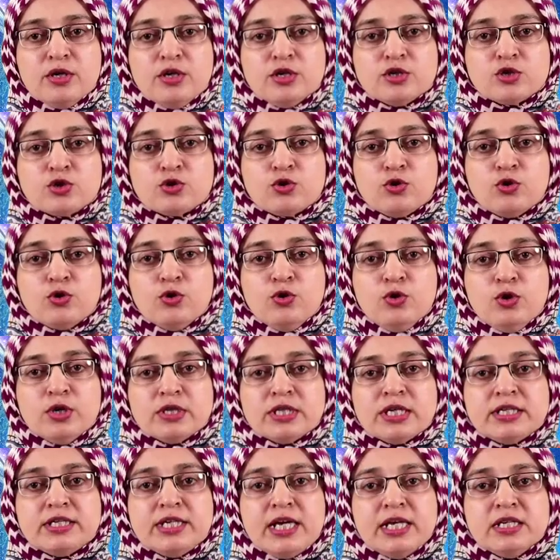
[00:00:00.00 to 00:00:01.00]
So,
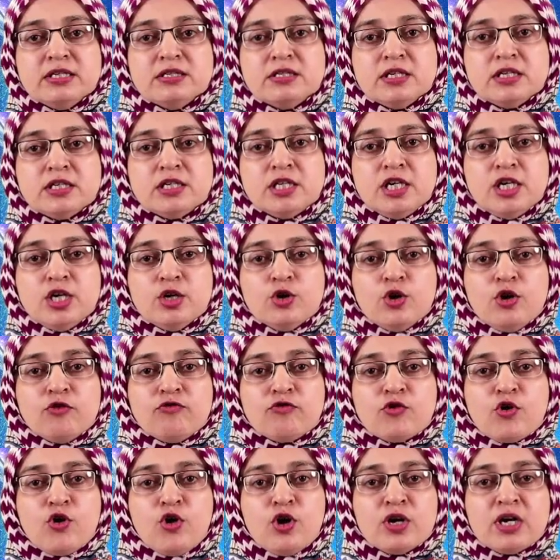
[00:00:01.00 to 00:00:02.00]
the density
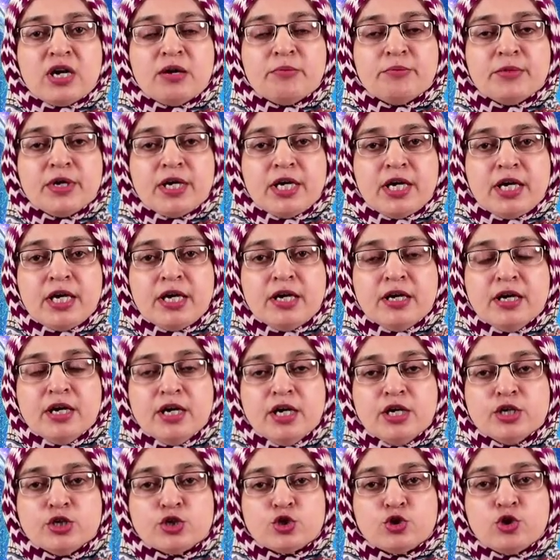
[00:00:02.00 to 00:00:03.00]
of column A
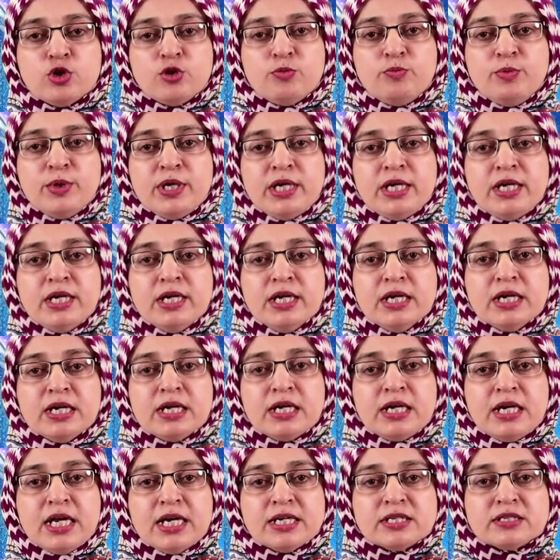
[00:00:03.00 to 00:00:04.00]
should be
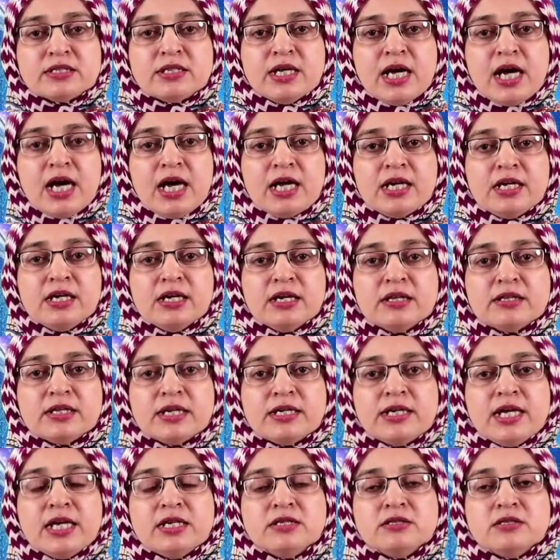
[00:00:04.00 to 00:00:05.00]
less than
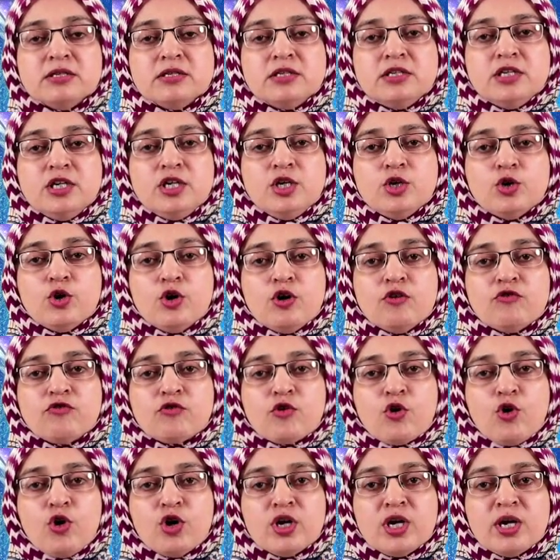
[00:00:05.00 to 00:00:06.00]
the density of
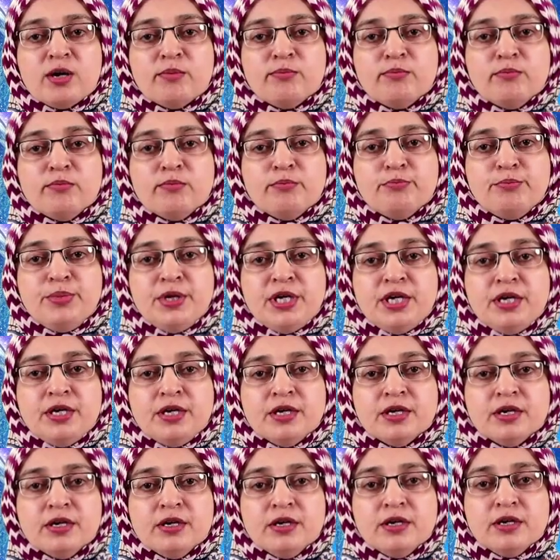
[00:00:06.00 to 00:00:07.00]
column B
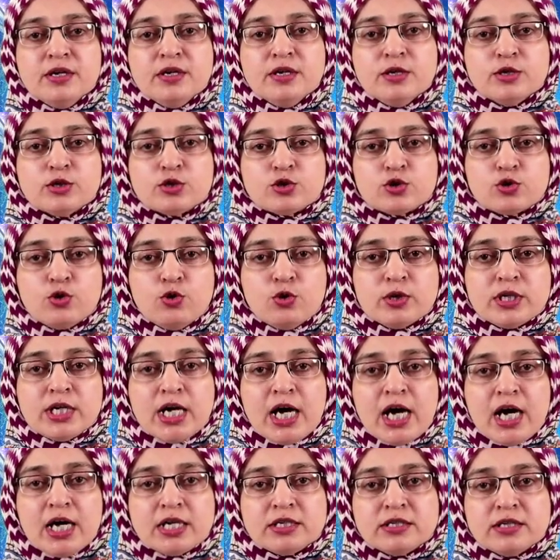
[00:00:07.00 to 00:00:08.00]
so
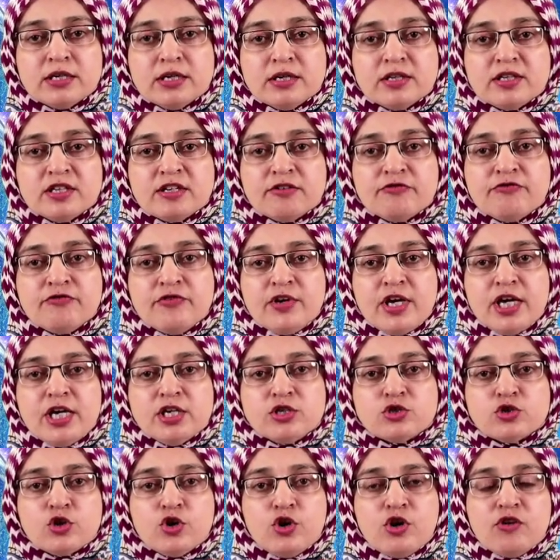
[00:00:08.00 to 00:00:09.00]
that the
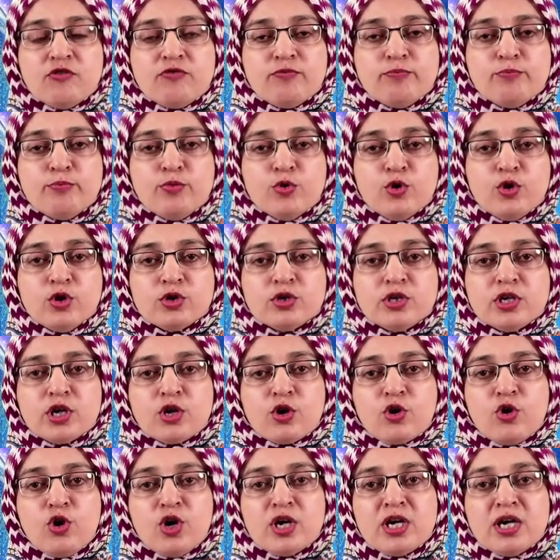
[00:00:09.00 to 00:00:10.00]
weight of both the
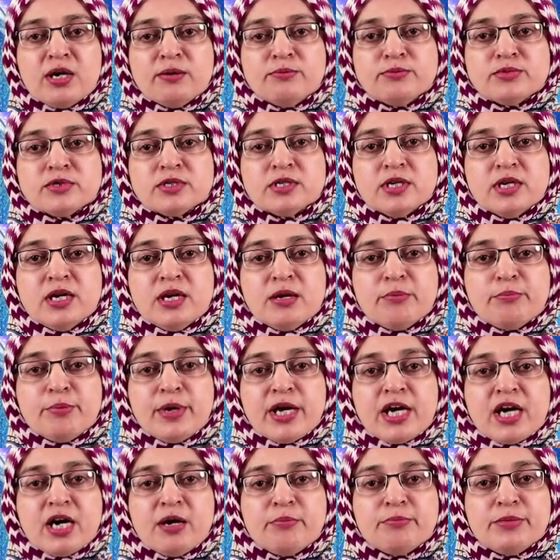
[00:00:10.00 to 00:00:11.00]
columns
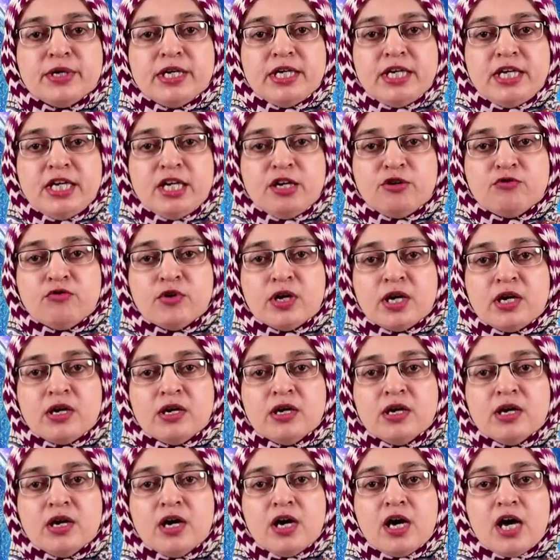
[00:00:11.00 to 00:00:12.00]
become equal
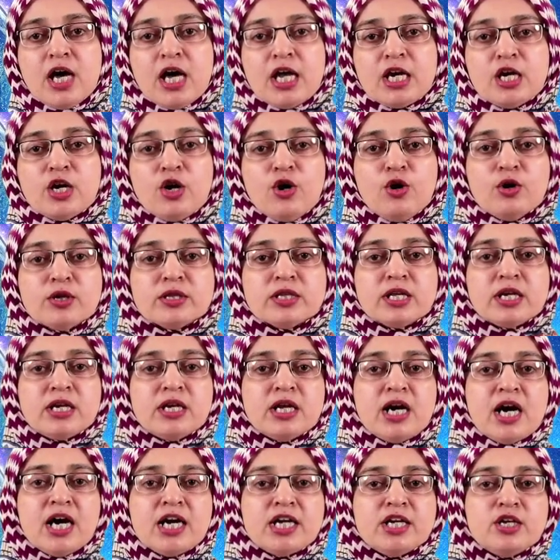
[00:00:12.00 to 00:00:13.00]
along the
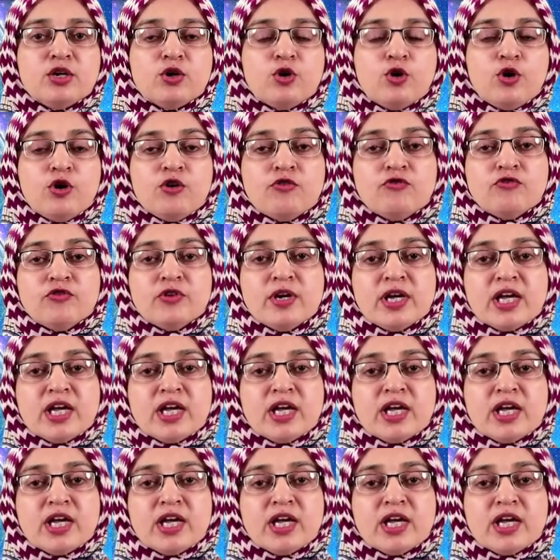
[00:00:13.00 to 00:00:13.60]
line of